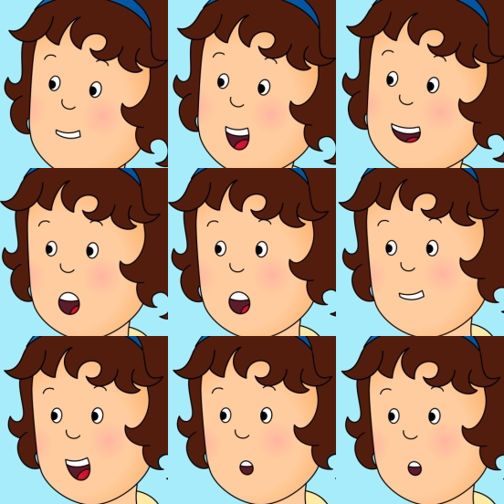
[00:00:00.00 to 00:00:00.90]
They
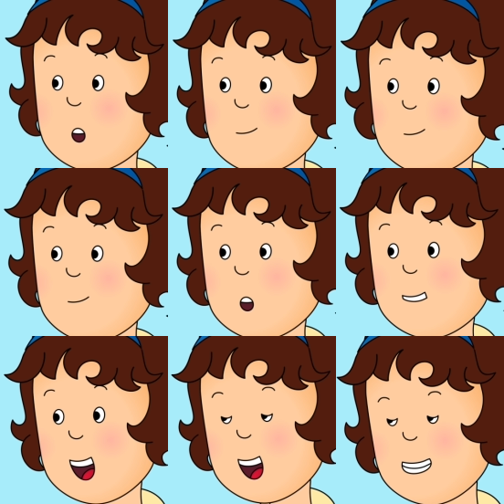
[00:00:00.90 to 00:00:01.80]
were, Caillou.
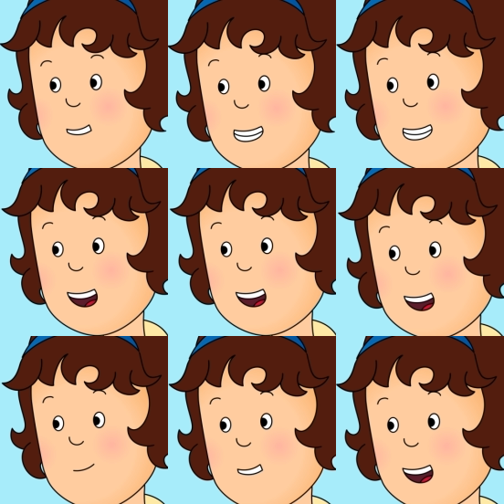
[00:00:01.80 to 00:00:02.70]
You just couldn't
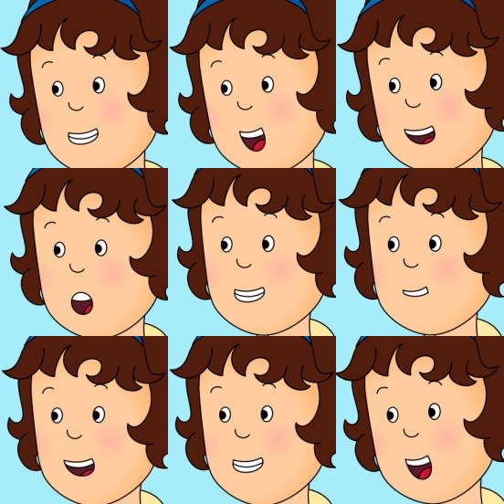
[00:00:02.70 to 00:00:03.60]
see them because they were
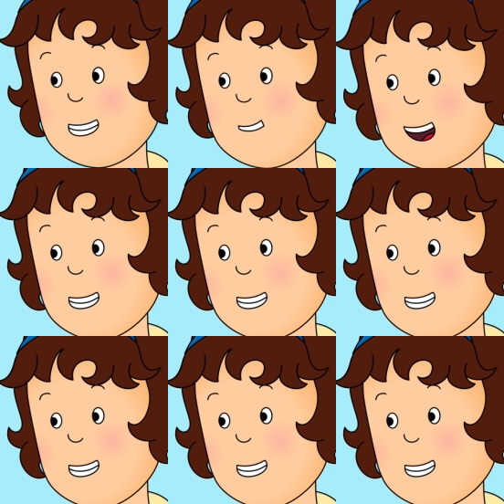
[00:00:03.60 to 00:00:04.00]
hidden under